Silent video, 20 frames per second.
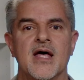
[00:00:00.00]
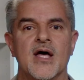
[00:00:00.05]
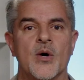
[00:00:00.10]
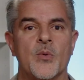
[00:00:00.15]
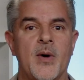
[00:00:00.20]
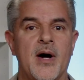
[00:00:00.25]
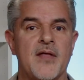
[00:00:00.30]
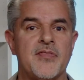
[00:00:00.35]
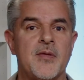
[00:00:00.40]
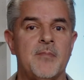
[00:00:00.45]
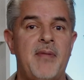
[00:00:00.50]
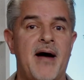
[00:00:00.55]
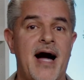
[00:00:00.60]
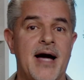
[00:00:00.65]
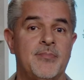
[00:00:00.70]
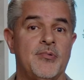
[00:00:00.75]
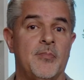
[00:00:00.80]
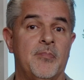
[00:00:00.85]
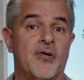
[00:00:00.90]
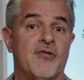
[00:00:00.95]
Well, the
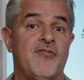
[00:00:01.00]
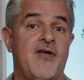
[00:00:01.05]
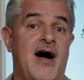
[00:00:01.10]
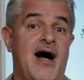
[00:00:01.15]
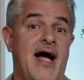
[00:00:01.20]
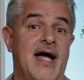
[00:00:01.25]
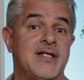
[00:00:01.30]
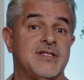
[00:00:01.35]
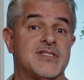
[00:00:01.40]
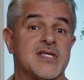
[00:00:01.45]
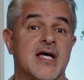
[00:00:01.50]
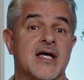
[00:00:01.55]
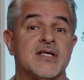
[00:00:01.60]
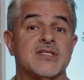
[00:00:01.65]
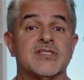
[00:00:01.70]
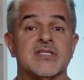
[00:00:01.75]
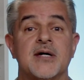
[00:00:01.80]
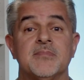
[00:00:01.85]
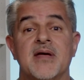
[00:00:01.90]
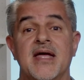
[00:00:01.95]
Bible provides
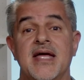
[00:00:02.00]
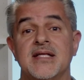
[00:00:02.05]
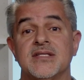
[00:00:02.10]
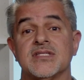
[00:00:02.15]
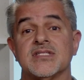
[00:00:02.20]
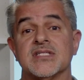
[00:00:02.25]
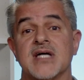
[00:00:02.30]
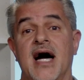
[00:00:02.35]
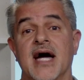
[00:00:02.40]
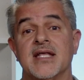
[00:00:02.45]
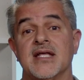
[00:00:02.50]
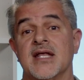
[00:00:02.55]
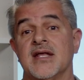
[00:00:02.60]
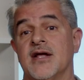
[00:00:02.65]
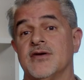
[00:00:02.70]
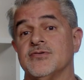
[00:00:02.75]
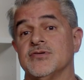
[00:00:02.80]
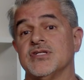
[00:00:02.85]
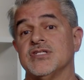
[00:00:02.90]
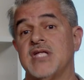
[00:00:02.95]
some insight and
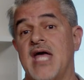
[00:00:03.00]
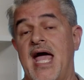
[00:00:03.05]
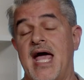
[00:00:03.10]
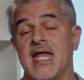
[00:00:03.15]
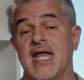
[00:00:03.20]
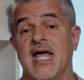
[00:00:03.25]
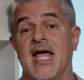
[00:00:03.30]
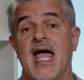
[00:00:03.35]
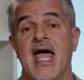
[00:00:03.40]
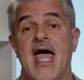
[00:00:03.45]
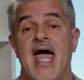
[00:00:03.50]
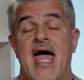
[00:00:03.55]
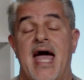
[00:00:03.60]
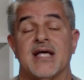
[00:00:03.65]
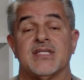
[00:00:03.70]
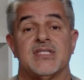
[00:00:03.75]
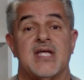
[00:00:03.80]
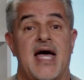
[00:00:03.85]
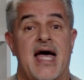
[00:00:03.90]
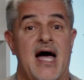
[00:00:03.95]
understanding
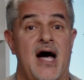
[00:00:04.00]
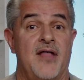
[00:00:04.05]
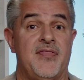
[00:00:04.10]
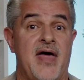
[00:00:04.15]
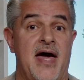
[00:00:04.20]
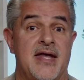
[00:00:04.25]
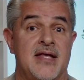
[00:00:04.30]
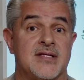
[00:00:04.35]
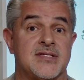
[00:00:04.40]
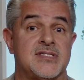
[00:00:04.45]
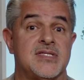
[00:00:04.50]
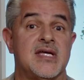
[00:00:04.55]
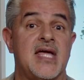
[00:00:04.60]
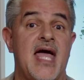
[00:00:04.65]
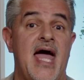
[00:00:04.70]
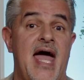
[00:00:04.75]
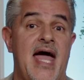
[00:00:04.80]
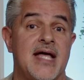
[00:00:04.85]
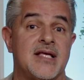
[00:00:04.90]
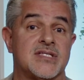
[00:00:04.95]
as to how that is the
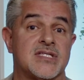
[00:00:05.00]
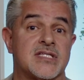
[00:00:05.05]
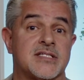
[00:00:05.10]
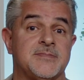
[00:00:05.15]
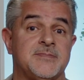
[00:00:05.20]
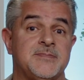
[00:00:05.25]
case.